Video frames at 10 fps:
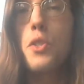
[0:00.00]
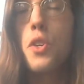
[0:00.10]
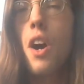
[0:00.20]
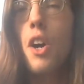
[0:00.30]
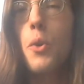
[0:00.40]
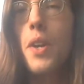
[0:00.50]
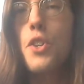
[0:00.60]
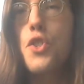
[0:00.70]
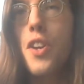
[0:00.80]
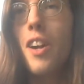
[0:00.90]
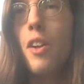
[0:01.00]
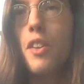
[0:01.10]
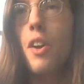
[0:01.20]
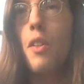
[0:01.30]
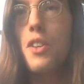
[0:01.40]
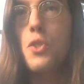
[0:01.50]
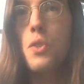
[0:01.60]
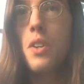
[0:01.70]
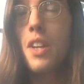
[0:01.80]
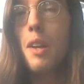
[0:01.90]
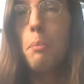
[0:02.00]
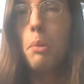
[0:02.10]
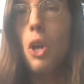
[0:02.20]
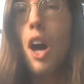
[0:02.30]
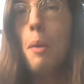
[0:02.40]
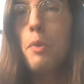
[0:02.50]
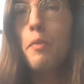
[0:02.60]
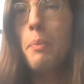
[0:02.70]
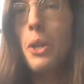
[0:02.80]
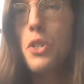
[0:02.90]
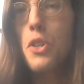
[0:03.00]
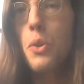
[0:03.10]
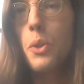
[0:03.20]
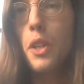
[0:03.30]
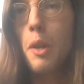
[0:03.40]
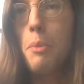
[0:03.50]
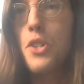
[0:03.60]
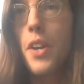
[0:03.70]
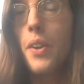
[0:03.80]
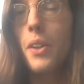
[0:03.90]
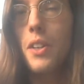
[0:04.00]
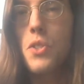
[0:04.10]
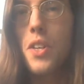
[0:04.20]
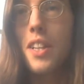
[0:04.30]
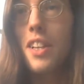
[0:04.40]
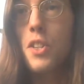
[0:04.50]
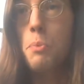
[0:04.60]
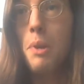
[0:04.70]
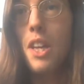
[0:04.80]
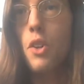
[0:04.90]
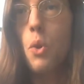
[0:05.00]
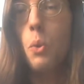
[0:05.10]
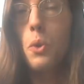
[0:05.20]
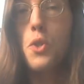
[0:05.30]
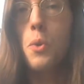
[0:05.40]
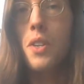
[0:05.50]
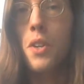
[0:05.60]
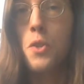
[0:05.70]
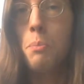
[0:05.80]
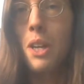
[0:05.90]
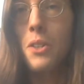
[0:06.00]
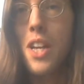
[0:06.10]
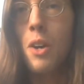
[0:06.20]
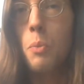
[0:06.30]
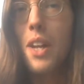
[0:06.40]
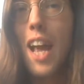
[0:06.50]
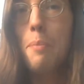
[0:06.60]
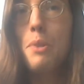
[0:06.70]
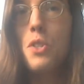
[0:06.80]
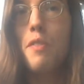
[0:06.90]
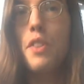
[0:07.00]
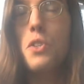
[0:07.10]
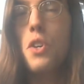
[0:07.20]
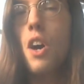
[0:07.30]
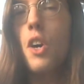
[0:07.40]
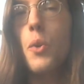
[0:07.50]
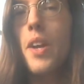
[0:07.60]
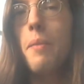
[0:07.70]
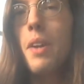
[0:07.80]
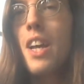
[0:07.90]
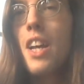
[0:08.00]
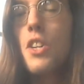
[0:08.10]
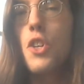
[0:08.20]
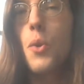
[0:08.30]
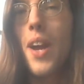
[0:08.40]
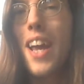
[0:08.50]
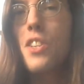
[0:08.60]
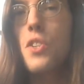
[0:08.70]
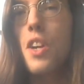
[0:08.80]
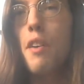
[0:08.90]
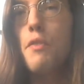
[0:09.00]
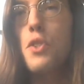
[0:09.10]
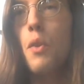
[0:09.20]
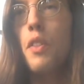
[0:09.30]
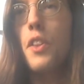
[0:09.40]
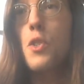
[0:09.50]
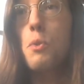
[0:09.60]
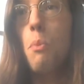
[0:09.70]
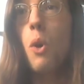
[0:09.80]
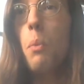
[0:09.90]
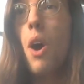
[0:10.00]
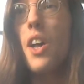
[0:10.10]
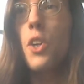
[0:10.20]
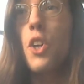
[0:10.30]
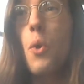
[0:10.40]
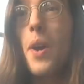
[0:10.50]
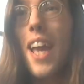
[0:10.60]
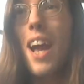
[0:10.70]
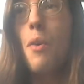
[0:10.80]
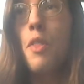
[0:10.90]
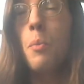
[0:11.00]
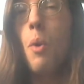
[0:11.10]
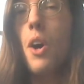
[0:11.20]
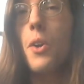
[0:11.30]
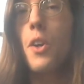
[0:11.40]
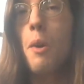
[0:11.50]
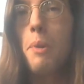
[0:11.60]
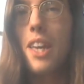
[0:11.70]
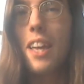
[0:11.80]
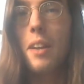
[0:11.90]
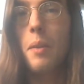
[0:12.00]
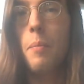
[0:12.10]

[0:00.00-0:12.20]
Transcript: this concrete shell that all this blob of melted nuclear material is in that's being cooled so it doesn't melt down. What happens if this concrete degrades enough so that there's more water going out than water coming in?